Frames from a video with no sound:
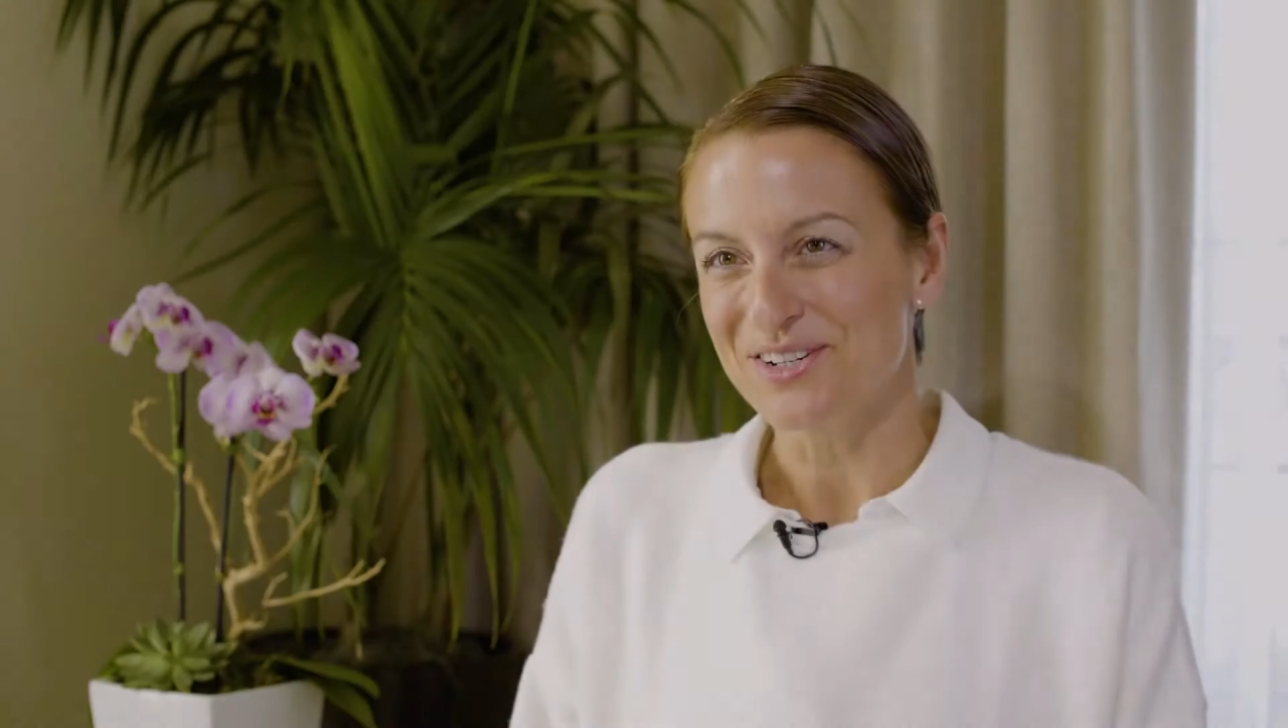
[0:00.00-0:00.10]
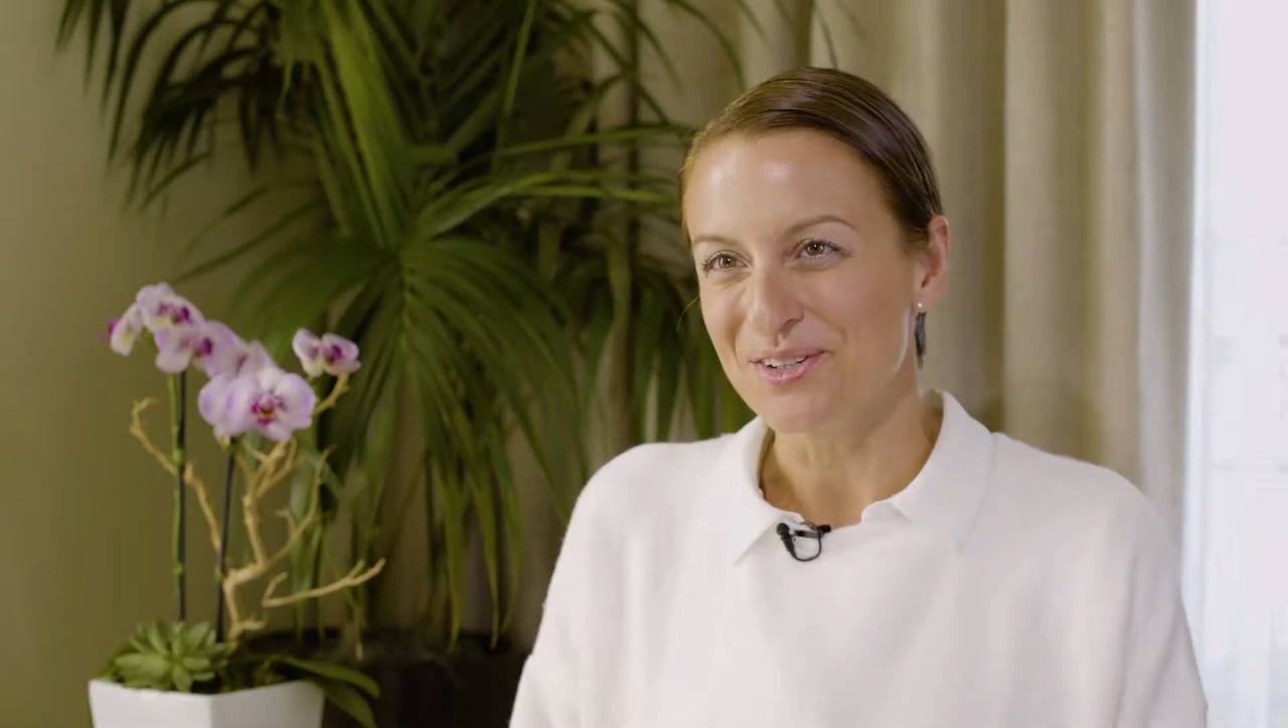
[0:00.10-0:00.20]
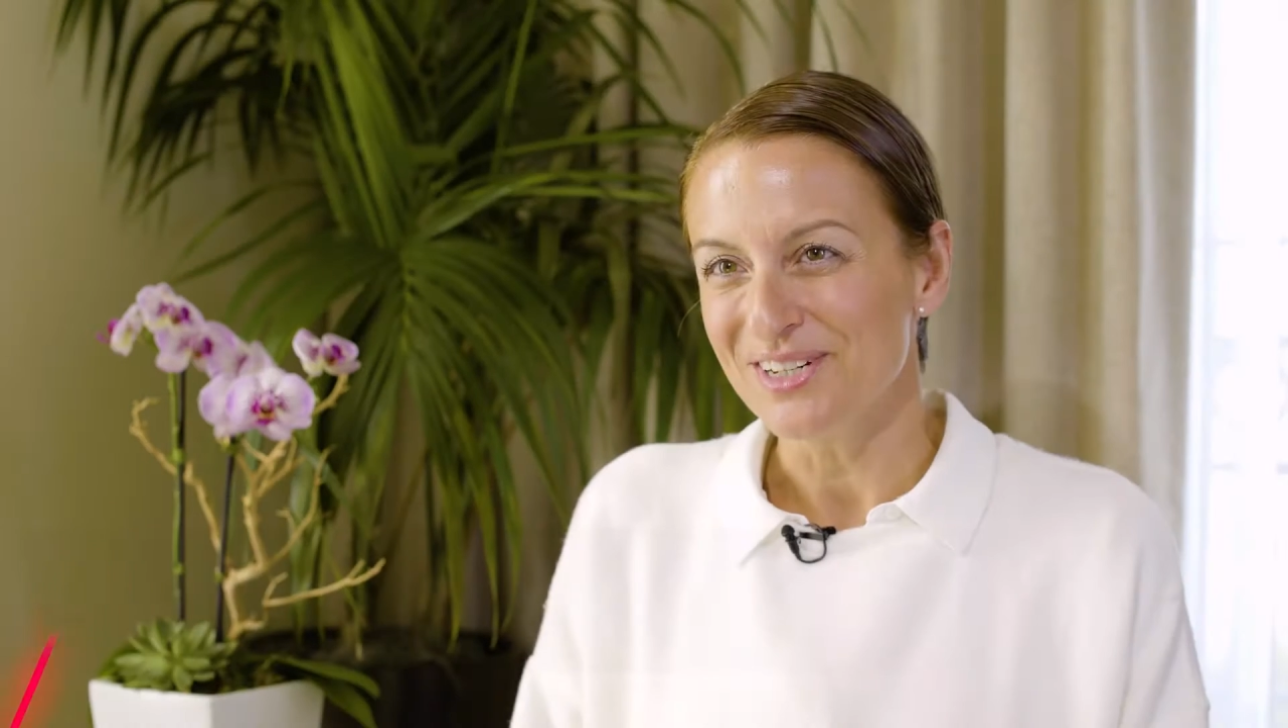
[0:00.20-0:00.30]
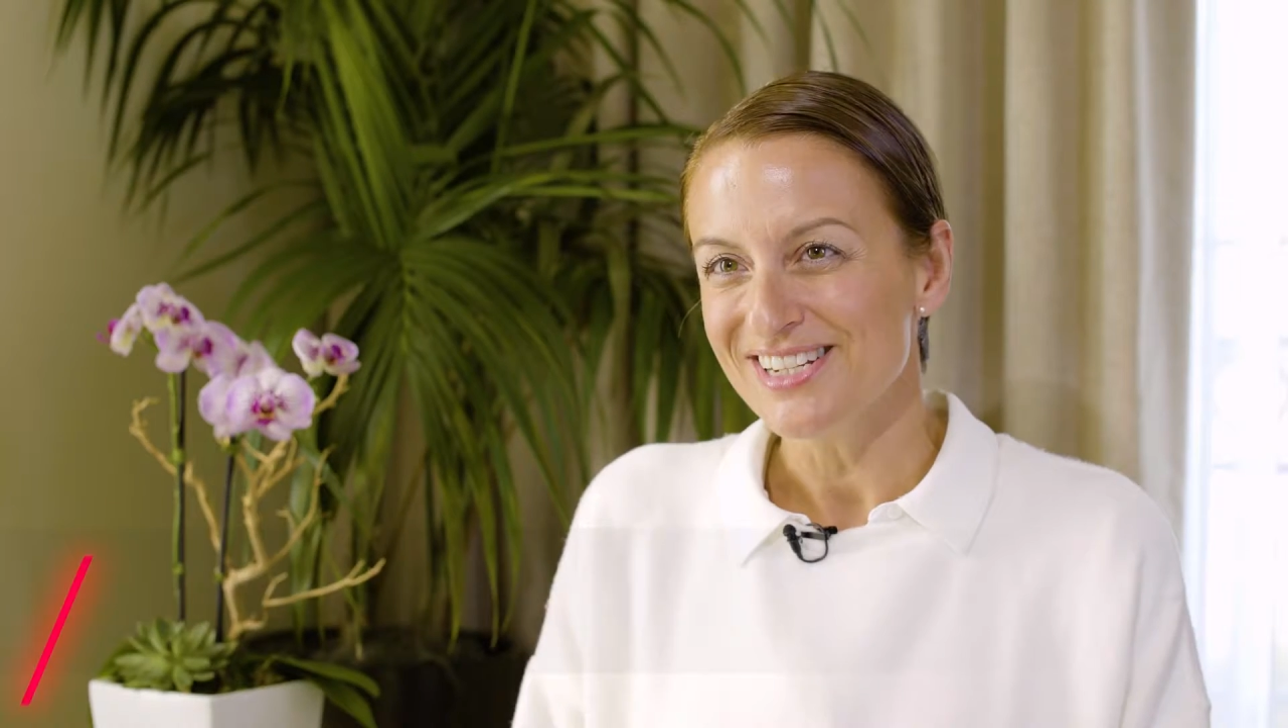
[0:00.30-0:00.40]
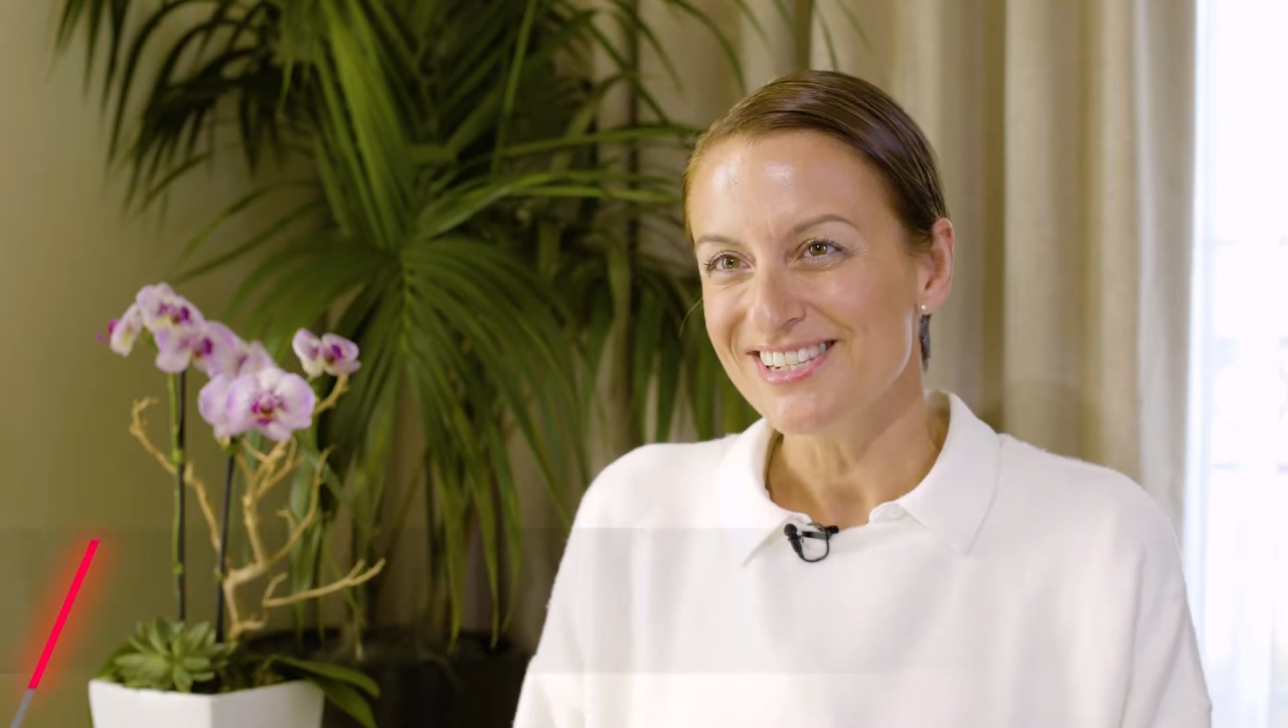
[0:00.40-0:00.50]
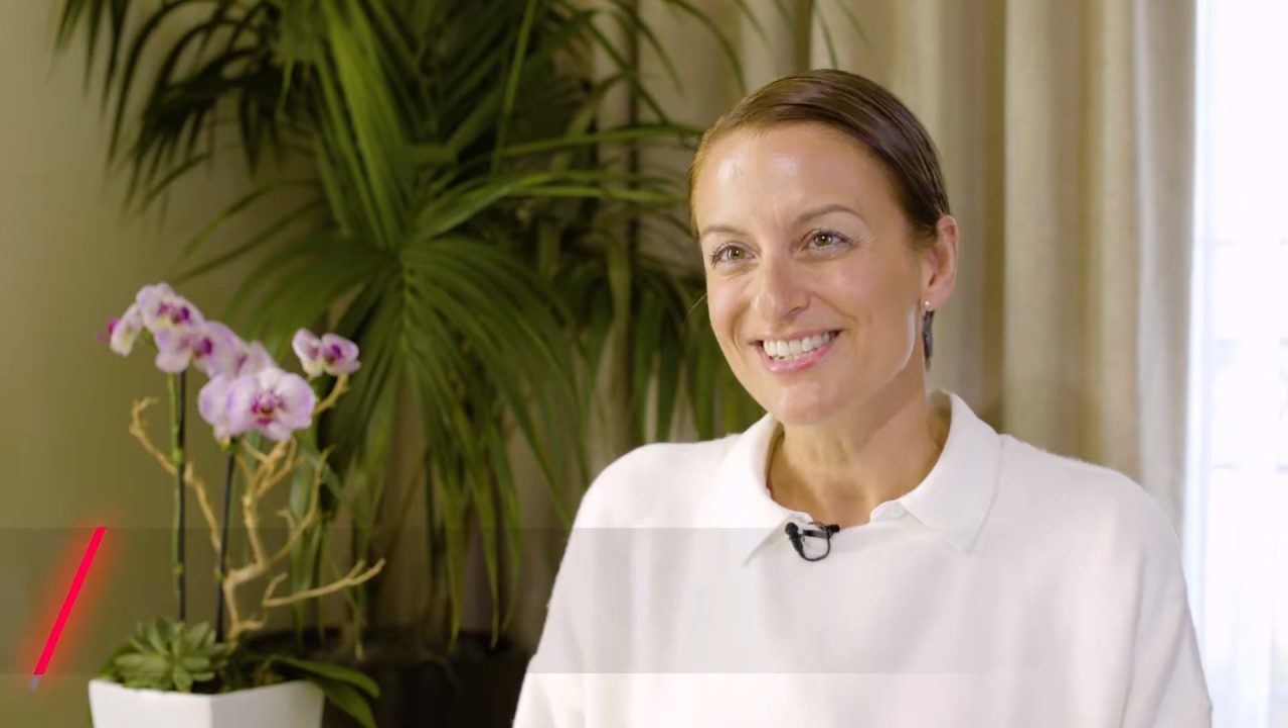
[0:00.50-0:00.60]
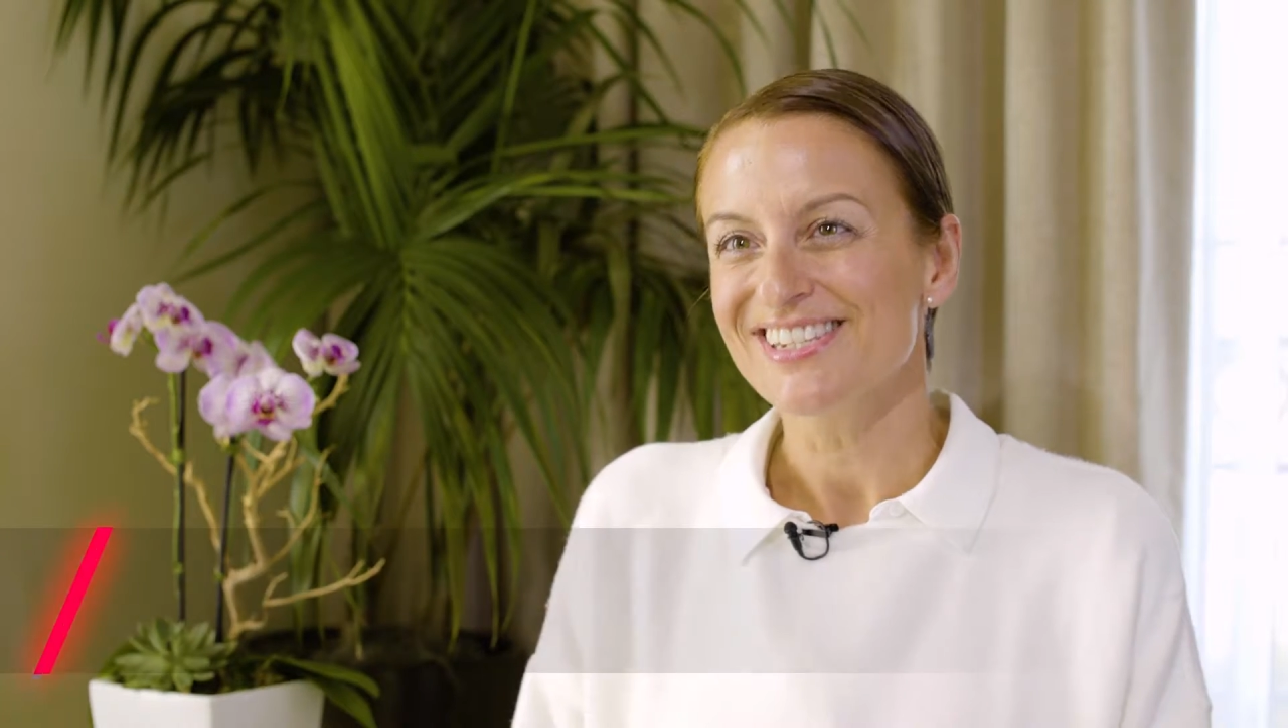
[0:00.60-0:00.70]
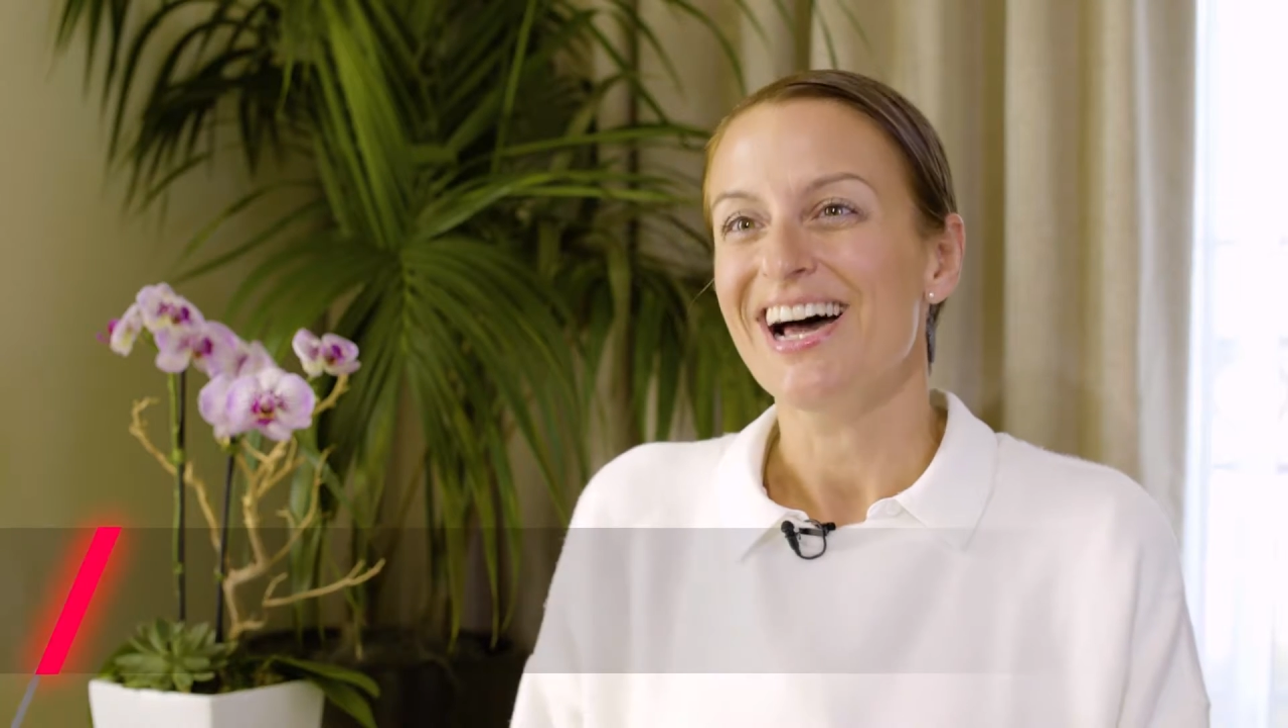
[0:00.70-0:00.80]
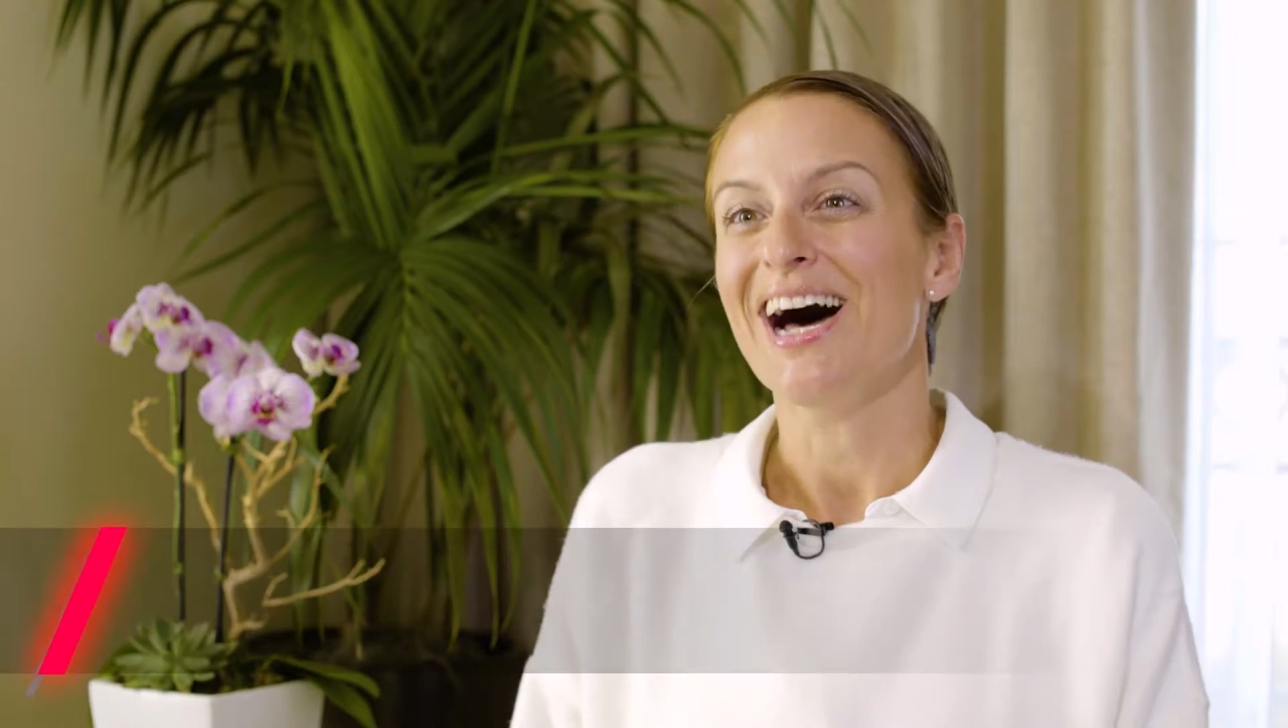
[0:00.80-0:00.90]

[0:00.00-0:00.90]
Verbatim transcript: Jooris.